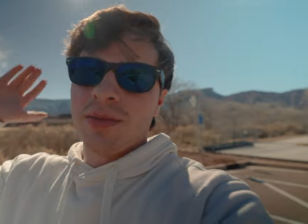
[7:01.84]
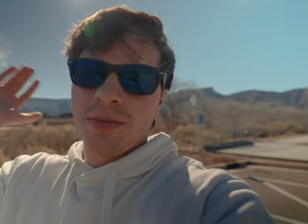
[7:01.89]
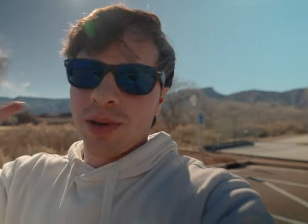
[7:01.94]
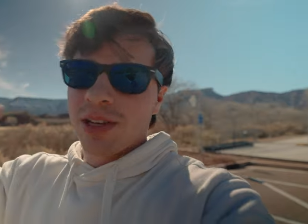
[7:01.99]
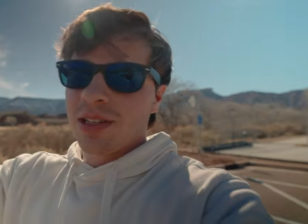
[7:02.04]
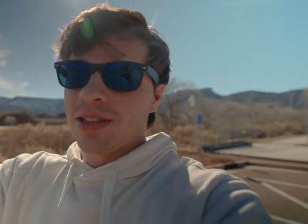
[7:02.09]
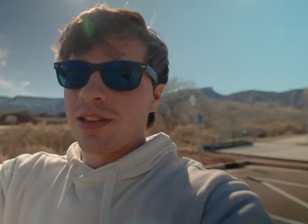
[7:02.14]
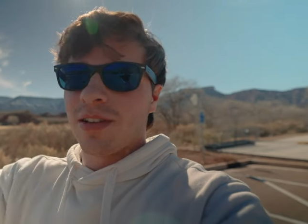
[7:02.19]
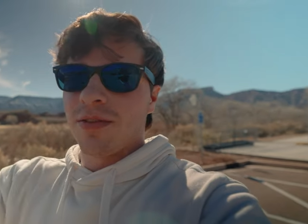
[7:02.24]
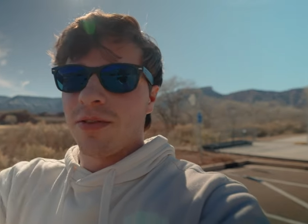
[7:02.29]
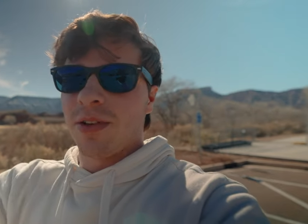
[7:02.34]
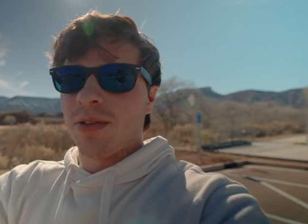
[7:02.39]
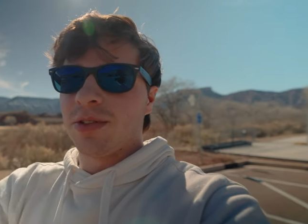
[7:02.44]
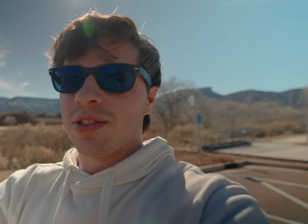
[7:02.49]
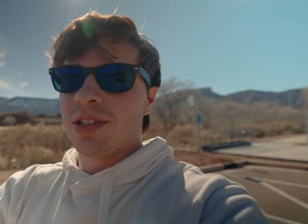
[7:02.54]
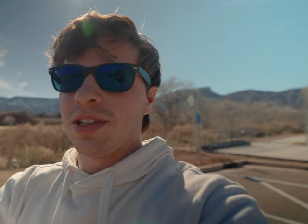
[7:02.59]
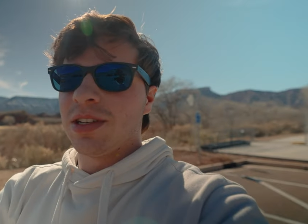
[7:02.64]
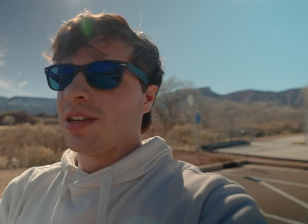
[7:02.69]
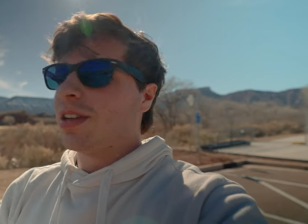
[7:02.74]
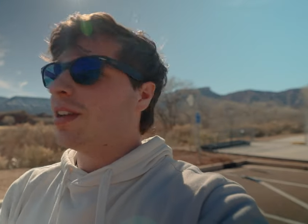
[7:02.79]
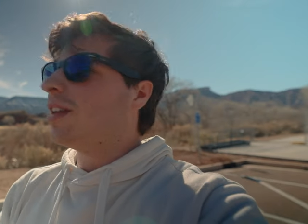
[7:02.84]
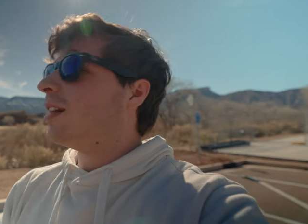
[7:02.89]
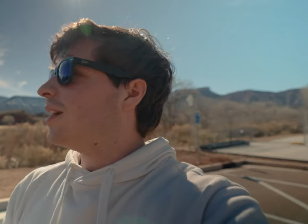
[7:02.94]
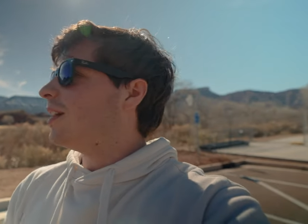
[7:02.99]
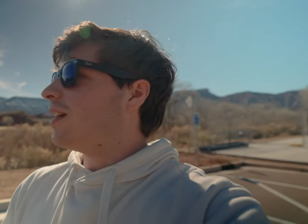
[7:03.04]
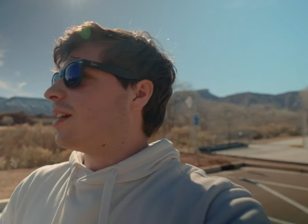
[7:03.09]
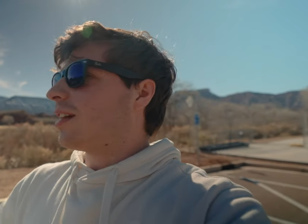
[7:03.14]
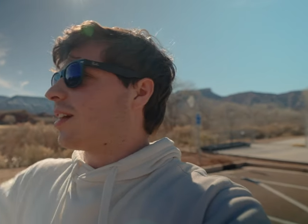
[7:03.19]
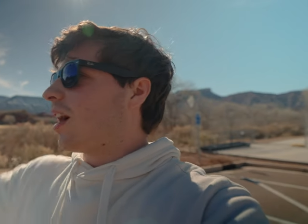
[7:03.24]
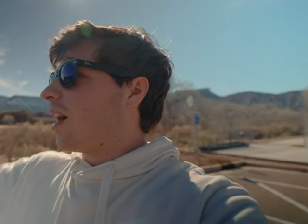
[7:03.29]
Best thing I've ever seen.
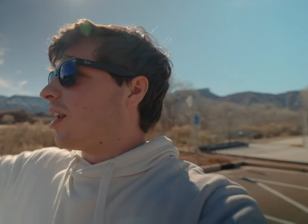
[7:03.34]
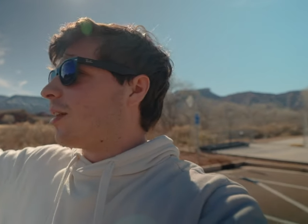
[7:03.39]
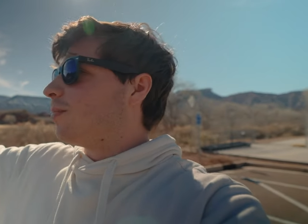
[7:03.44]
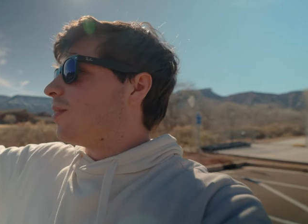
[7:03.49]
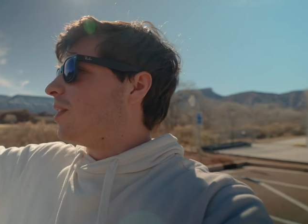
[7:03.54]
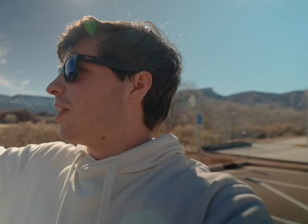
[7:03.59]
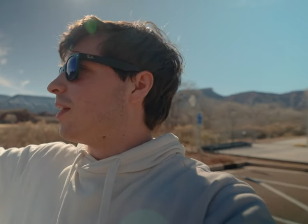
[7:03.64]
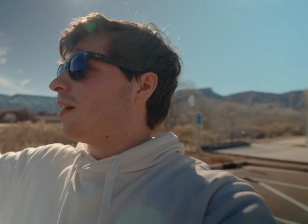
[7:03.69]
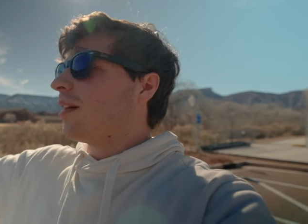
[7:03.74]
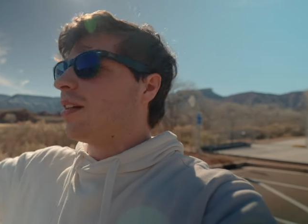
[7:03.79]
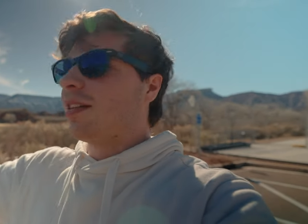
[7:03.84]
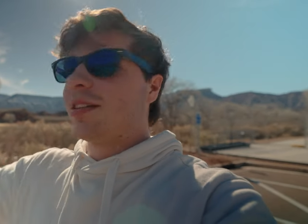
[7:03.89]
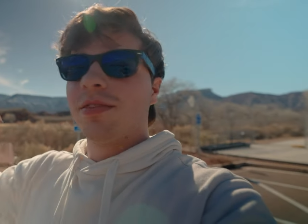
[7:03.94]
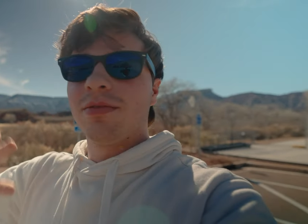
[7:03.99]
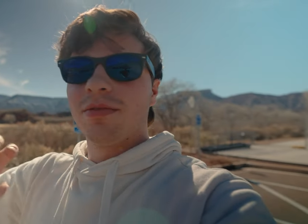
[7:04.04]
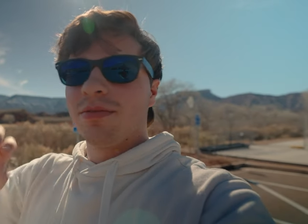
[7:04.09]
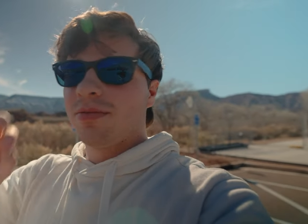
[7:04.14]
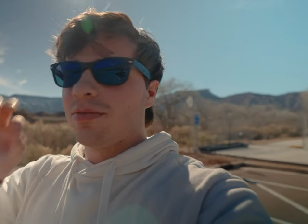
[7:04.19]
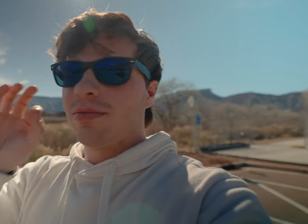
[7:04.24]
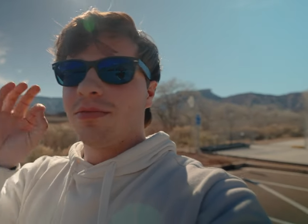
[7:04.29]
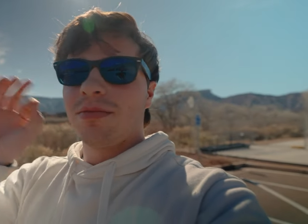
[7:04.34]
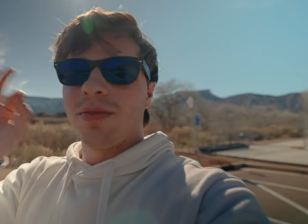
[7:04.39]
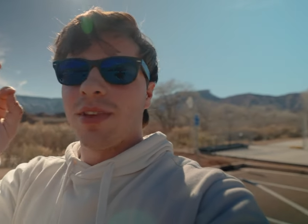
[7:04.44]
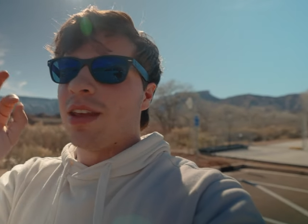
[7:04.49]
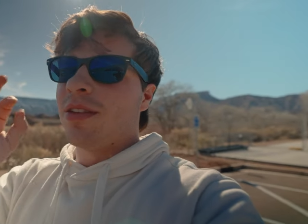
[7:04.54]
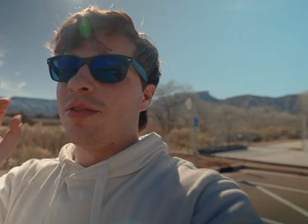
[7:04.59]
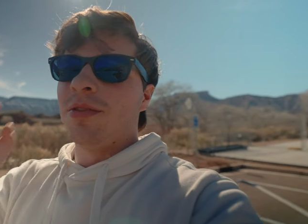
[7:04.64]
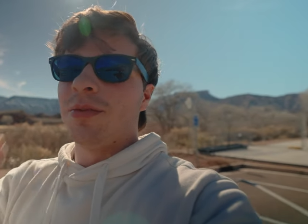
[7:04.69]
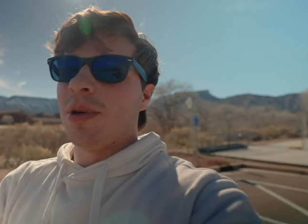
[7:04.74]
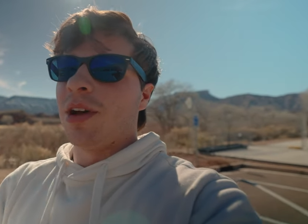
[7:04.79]
Got up there,
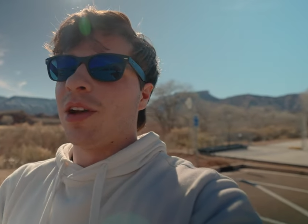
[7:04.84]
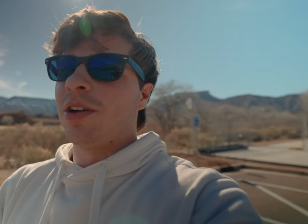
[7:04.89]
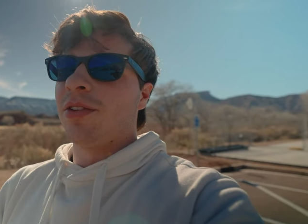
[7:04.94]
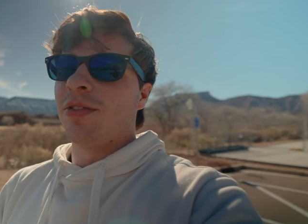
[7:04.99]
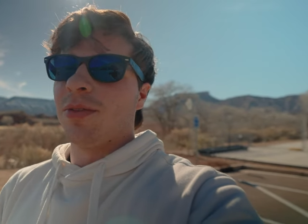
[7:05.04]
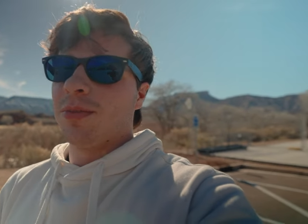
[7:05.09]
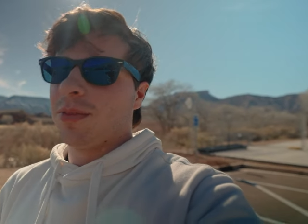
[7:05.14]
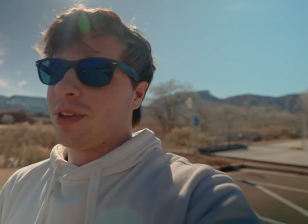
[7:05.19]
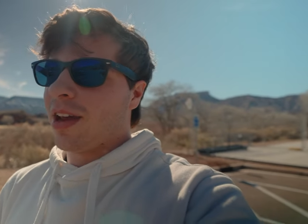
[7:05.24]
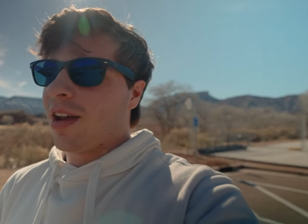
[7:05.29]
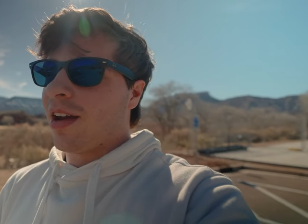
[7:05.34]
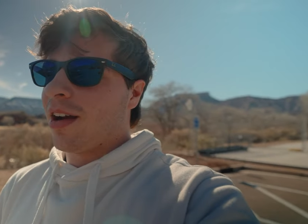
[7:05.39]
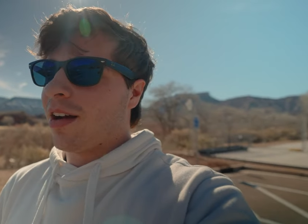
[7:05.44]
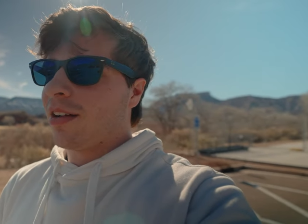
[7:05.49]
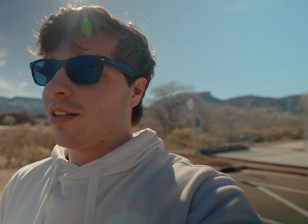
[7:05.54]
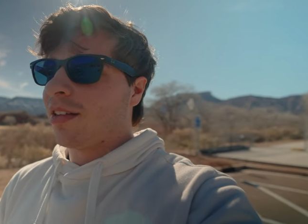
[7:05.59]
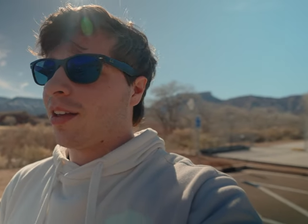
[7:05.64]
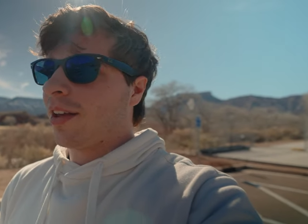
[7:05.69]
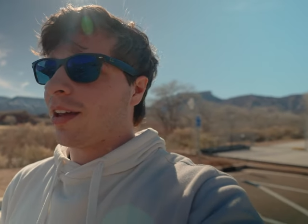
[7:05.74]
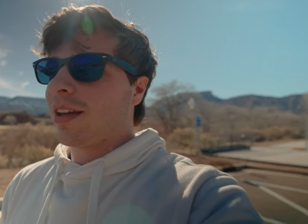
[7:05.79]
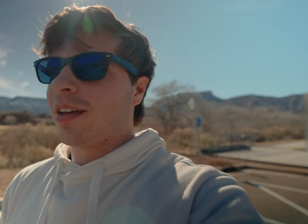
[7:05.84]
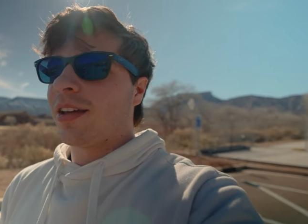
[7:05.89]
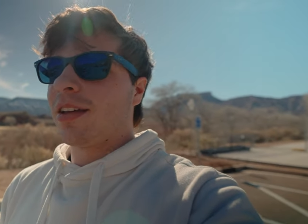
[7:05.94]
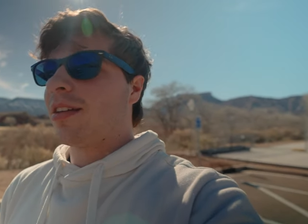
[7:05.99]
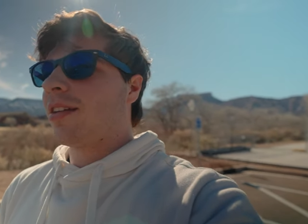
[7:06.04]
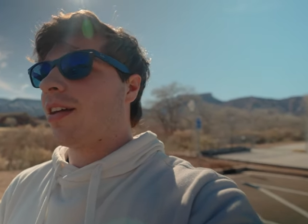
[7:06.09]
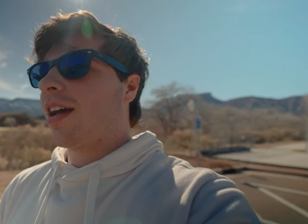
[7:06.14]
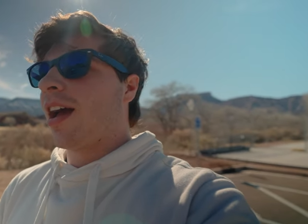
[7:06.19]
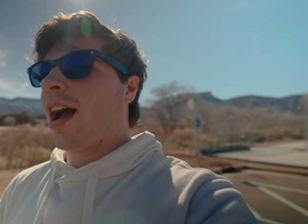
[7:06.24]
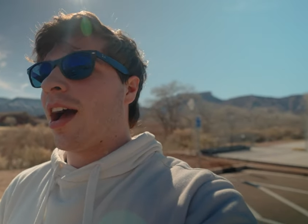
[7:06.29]
even better from the air. Like
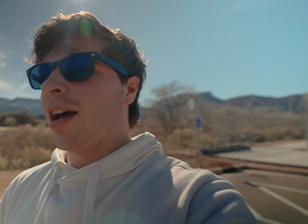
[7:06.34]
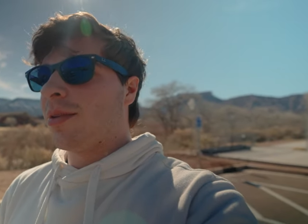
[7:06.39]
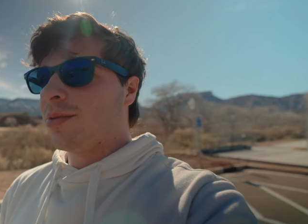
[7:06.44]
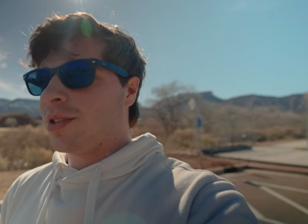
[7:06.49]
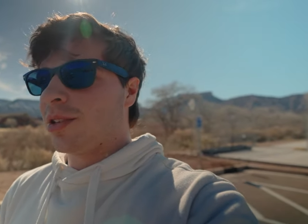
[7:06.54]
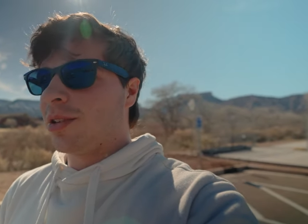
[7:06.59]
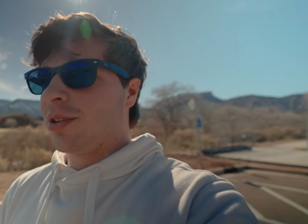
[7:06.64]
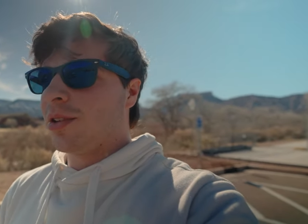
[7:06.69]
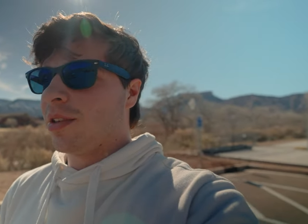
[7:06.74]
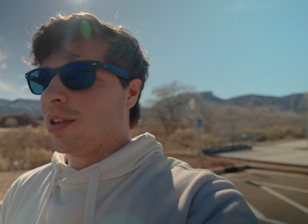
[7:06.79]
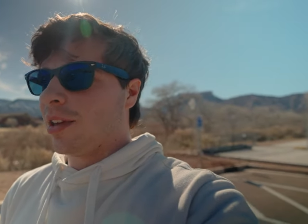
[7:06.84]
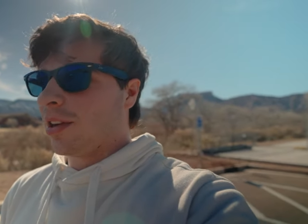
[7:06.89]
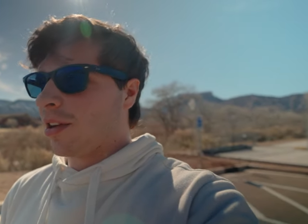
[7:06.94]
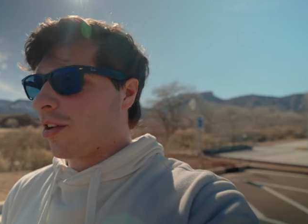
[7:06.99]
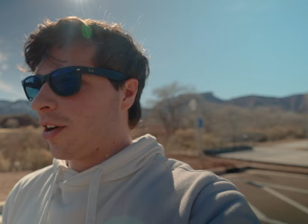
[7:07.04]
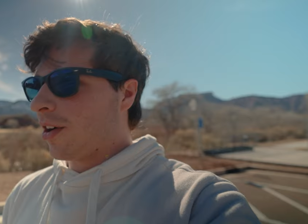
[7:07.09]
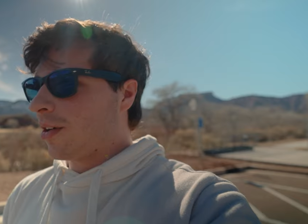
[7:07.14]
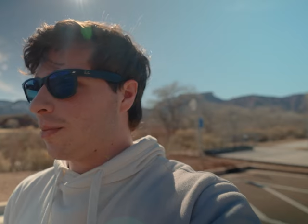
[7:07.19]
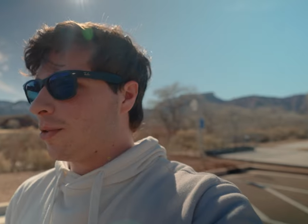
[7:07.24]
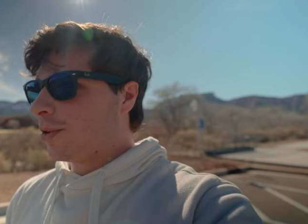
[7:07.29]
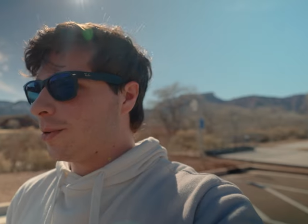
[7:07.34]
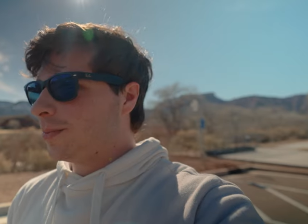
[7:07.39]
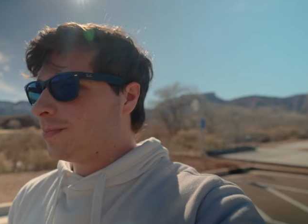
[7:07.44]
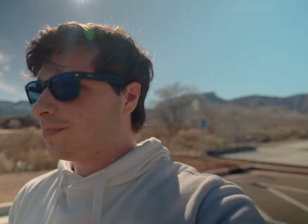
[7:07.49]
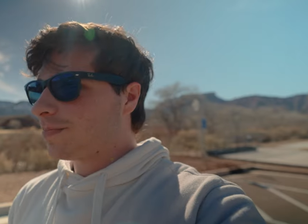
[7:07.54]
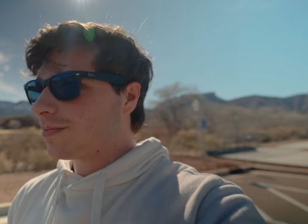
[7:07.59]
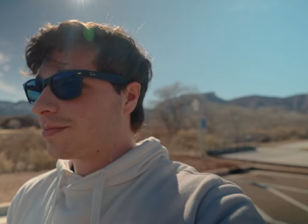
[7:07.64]
absolutely incredible.